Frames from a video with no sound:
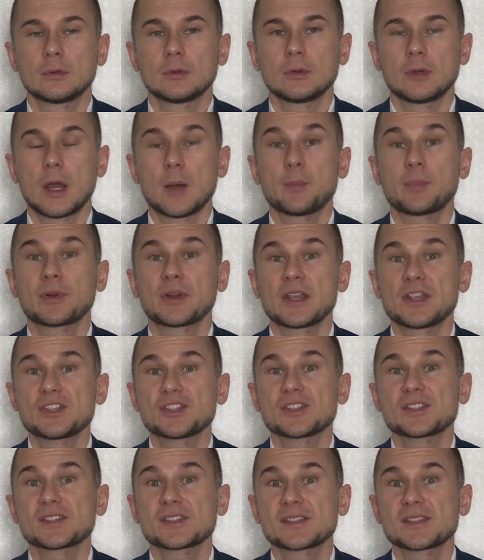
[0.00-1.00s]

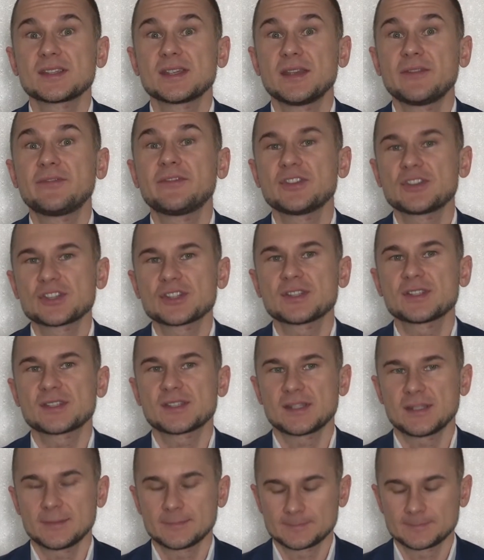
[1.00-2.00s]
operations efficiency.